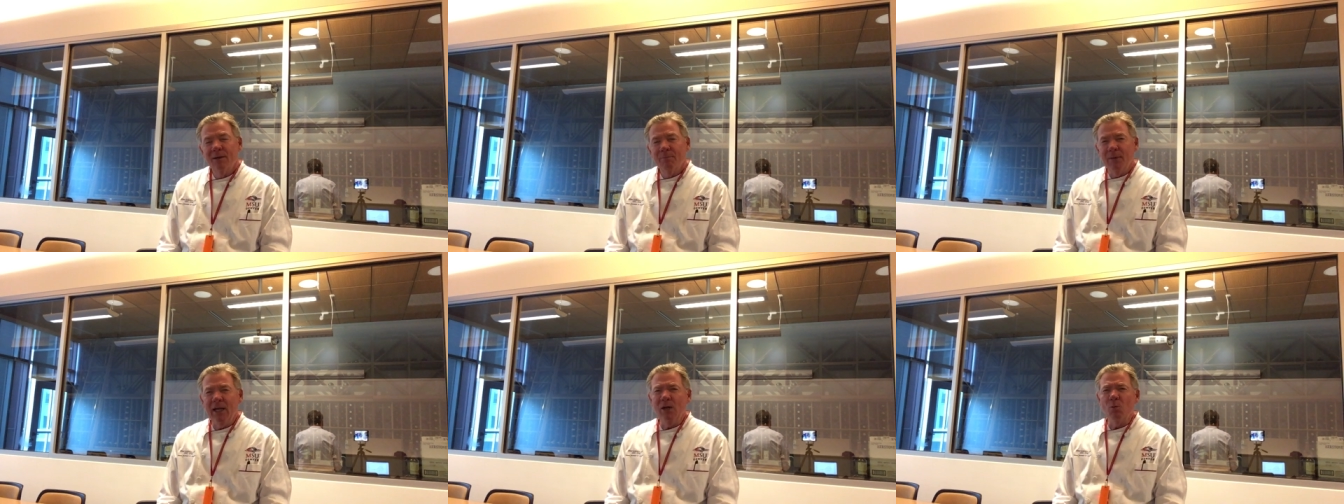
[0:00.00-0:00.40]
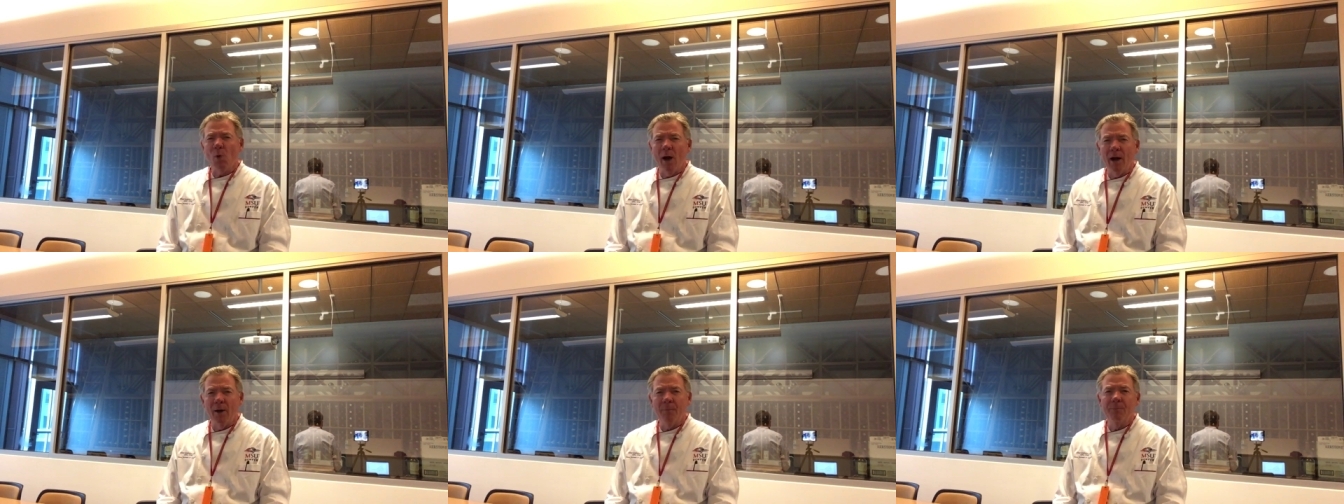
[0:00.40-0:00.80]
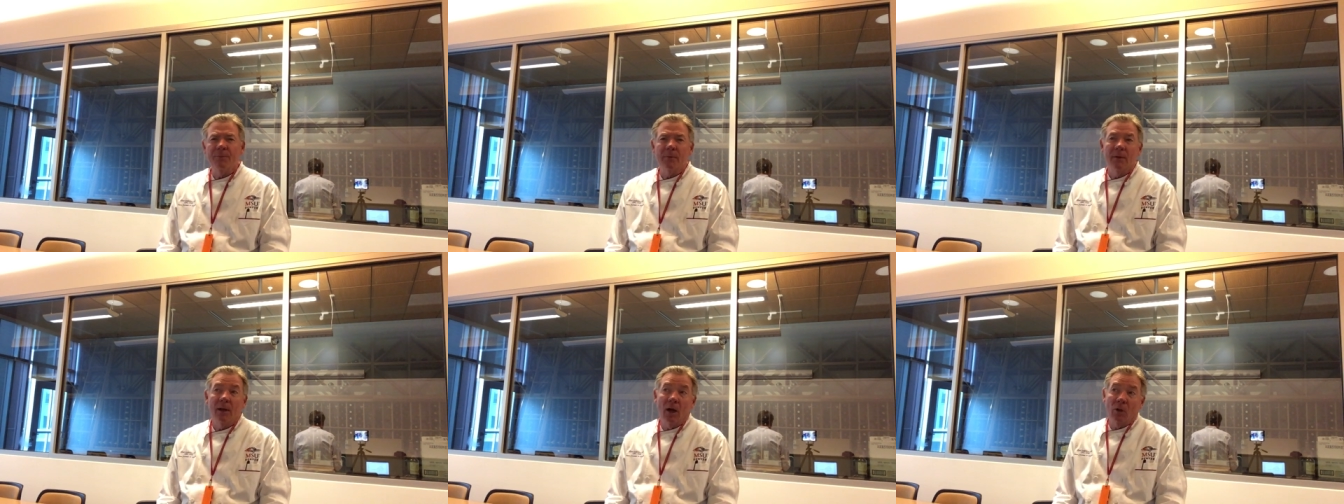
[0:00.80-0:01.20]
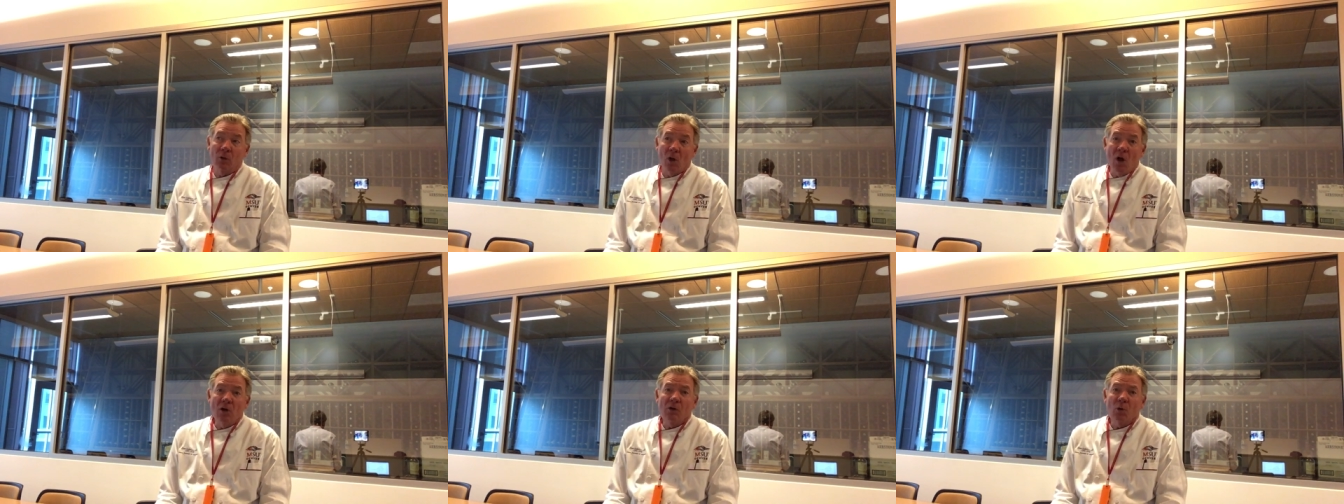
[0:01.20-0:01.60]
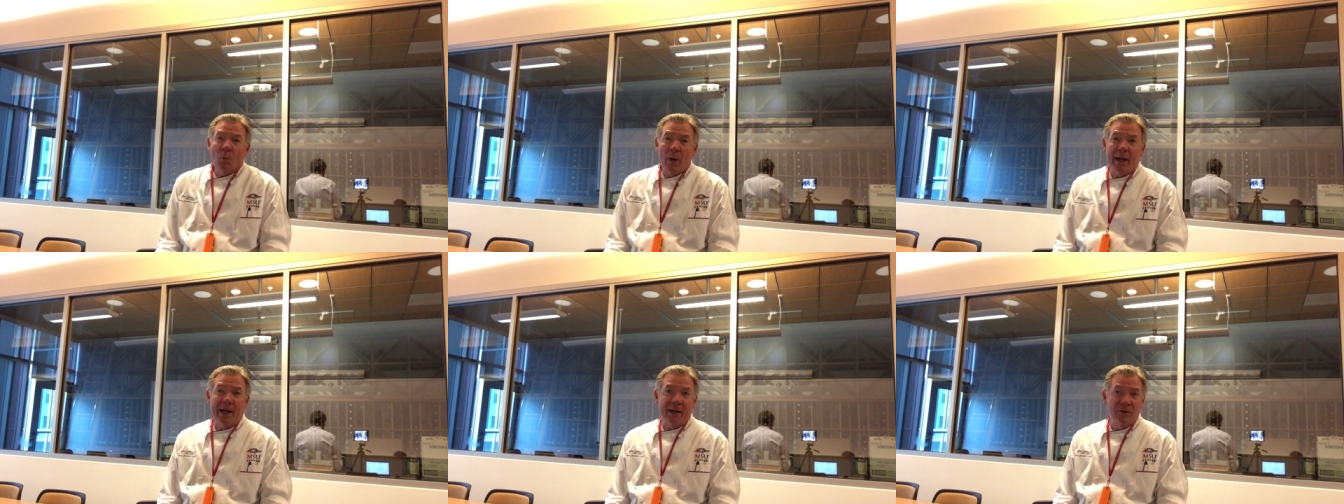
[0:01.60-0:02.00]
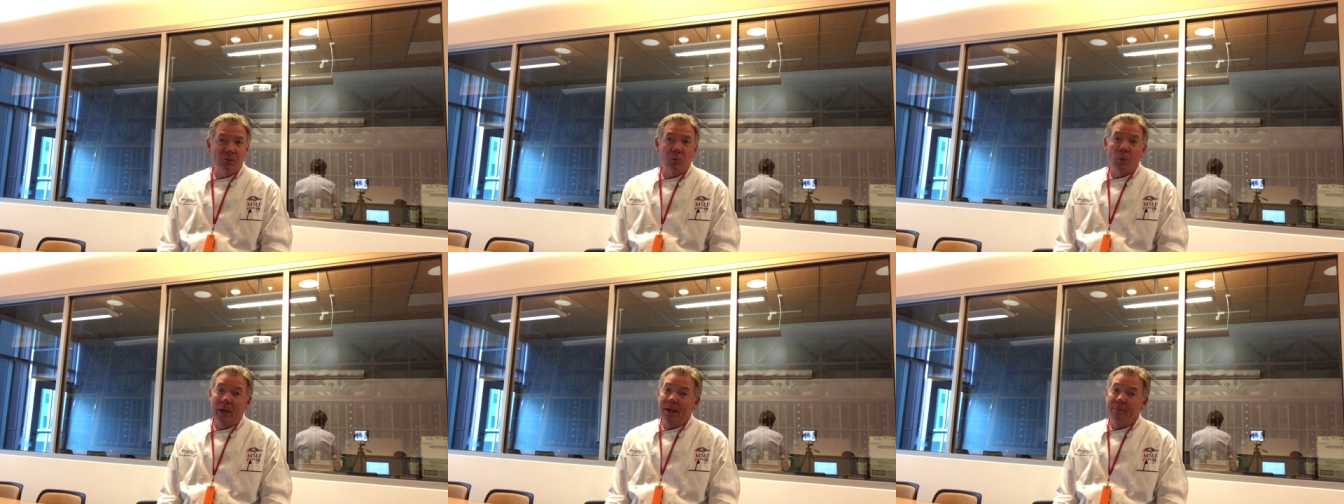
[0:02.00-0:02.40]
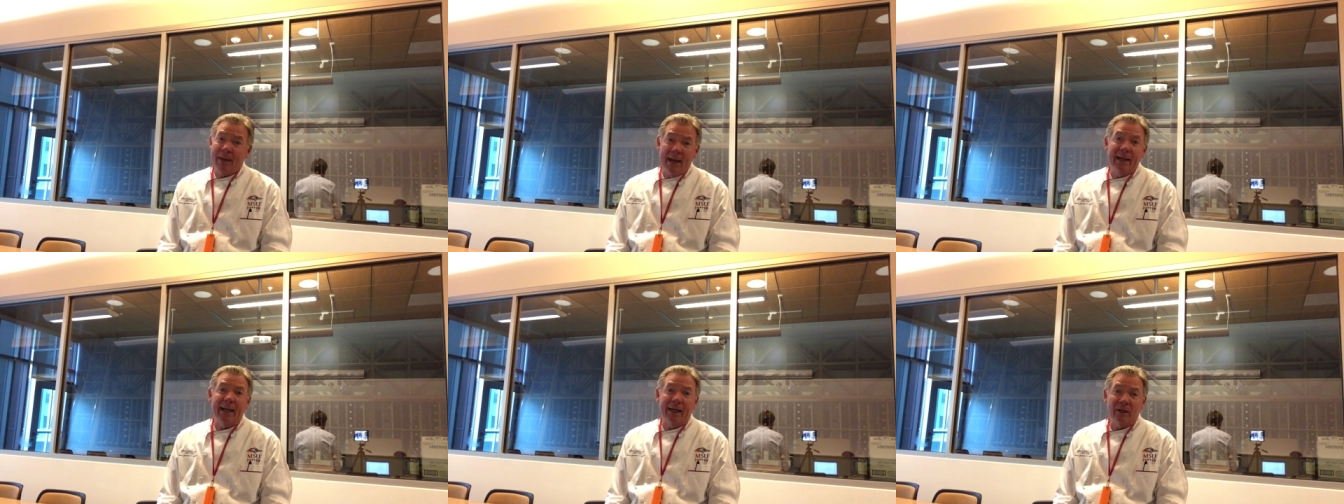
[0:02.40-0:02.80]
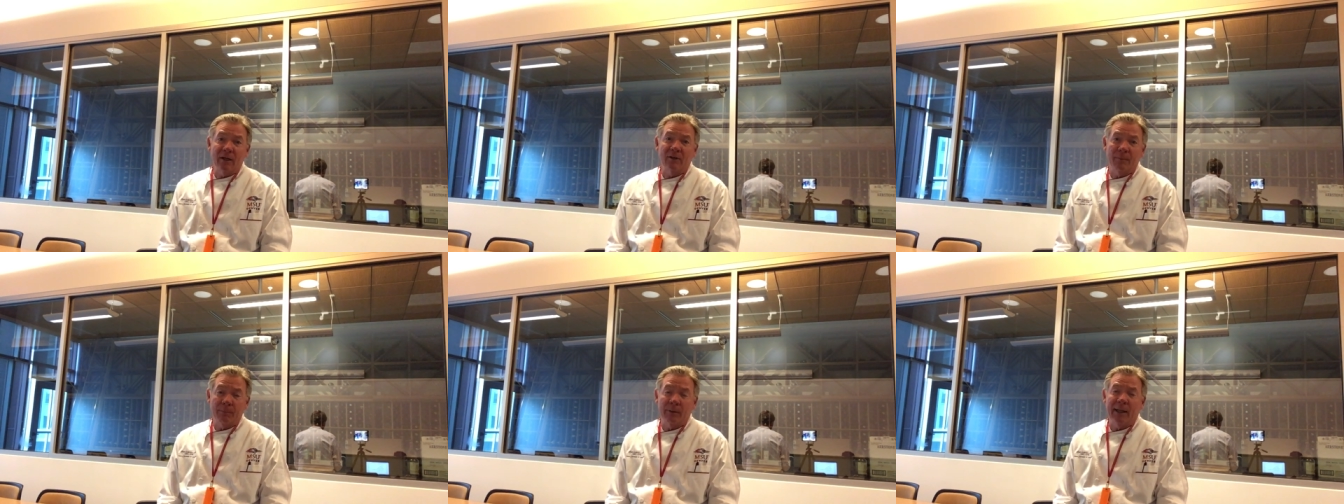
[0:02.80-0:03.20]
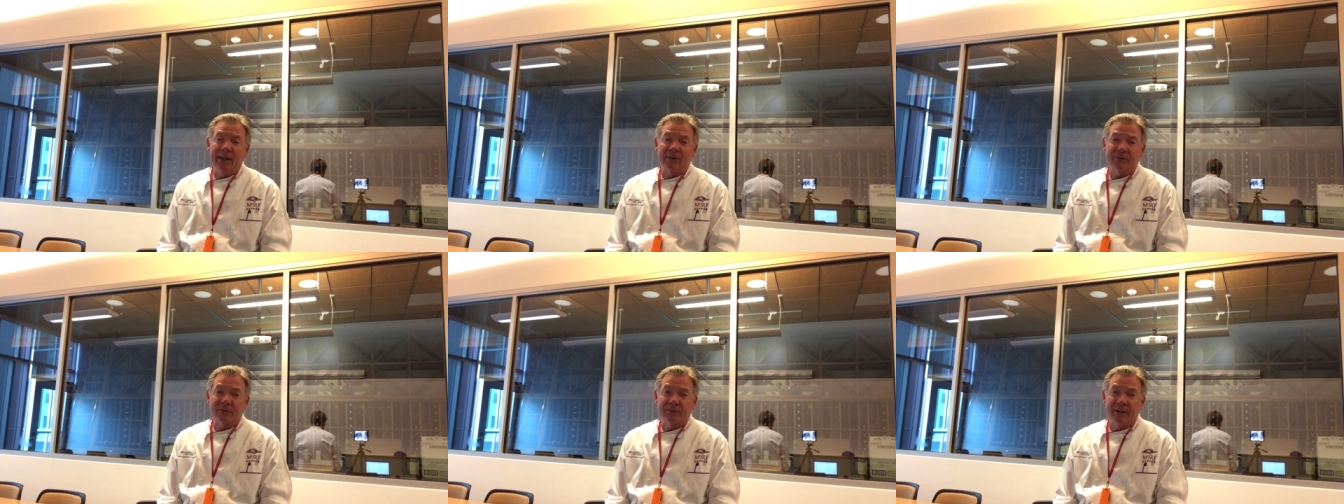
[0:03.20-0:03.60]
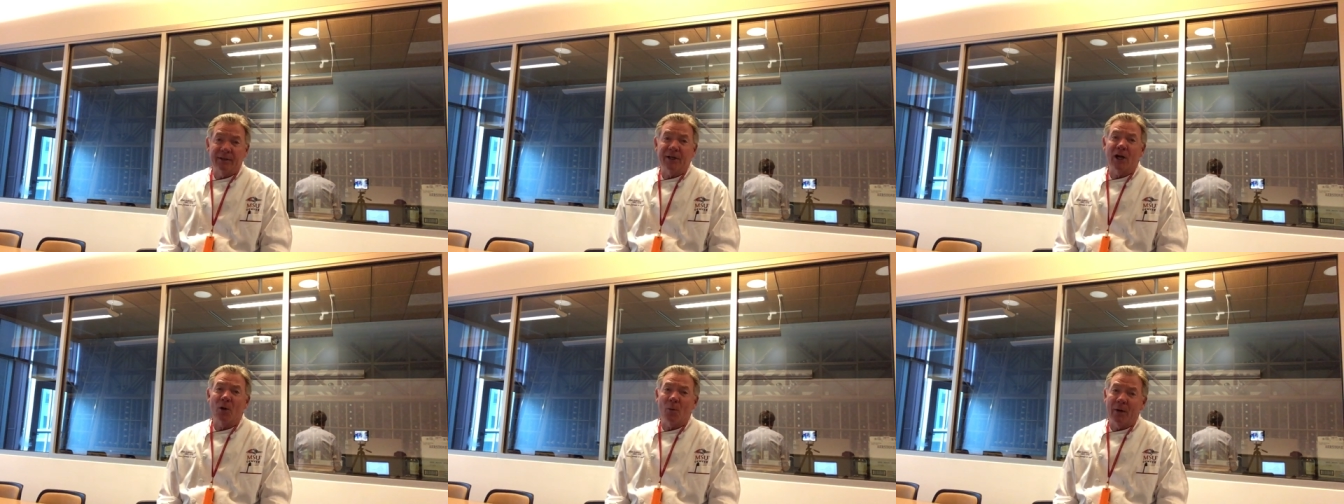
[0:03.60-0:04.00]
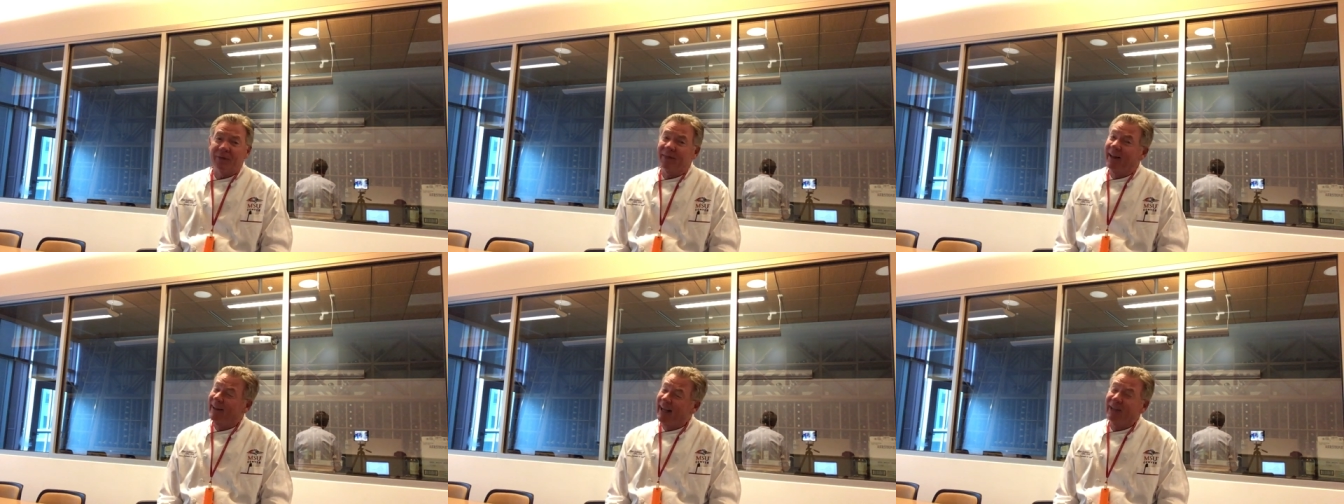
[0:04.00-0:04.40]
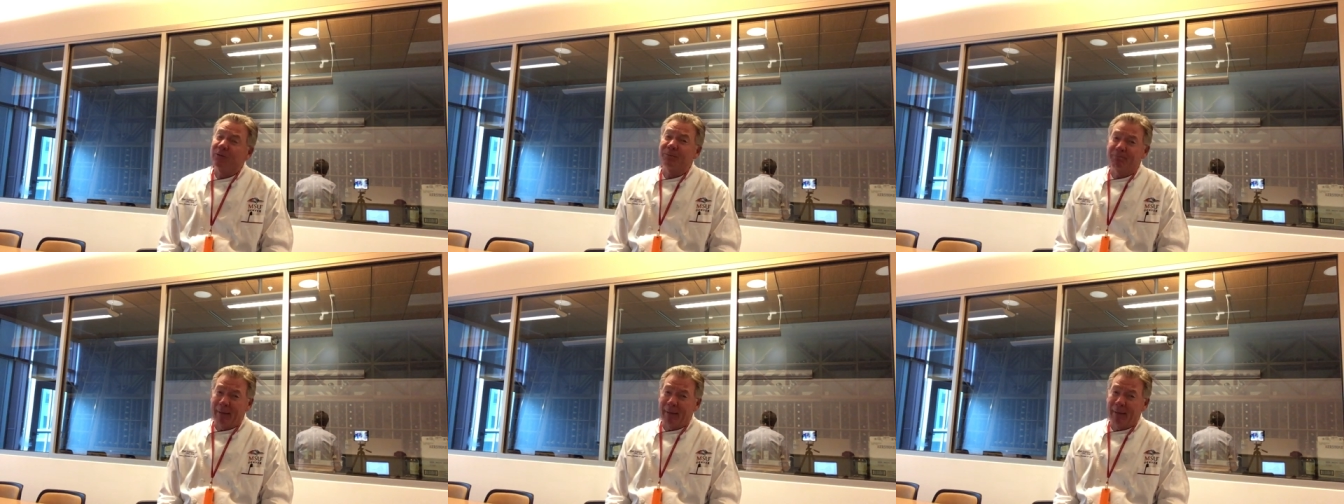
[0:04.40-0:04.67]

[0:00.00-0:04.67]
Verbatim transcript: Meanwhile, along the ways, we may get complaints. And you know what? That's